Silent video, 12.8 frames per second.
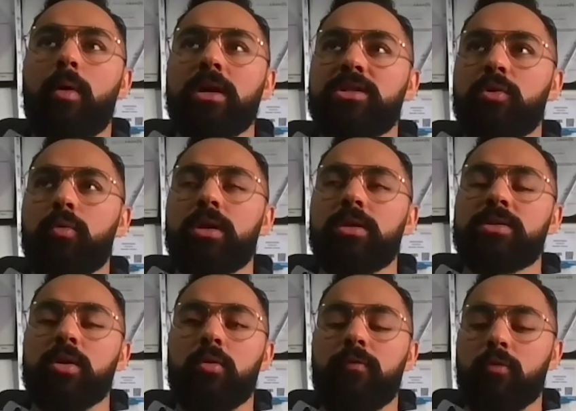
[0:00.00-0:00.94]
I do it.
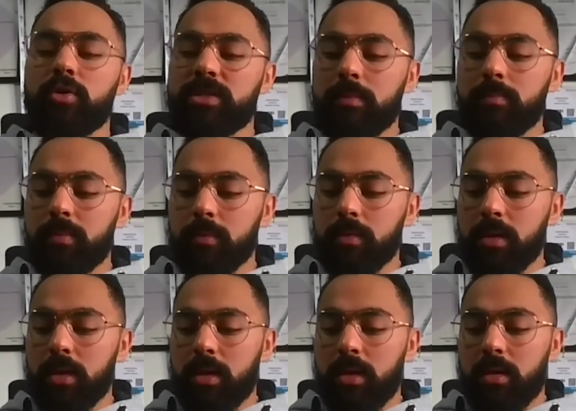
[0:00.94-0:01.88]
So, for
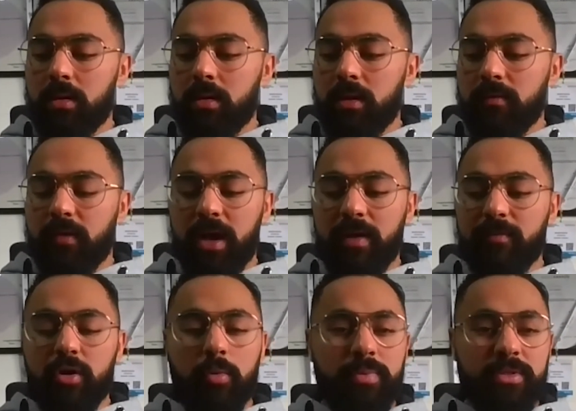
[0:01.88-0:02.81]
example, if I have
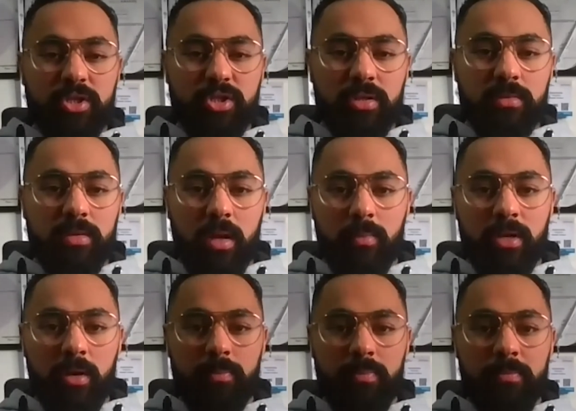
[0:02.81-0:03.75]
a competition
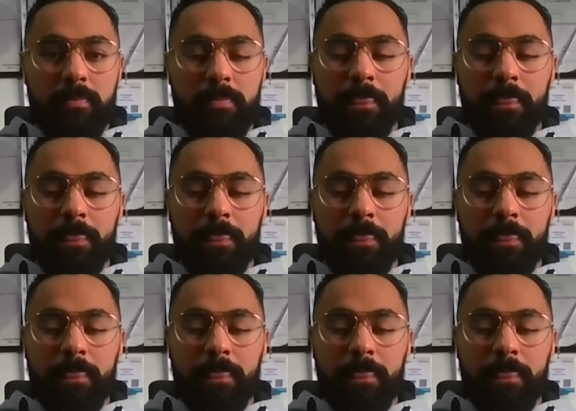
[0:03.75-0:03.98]
coming up,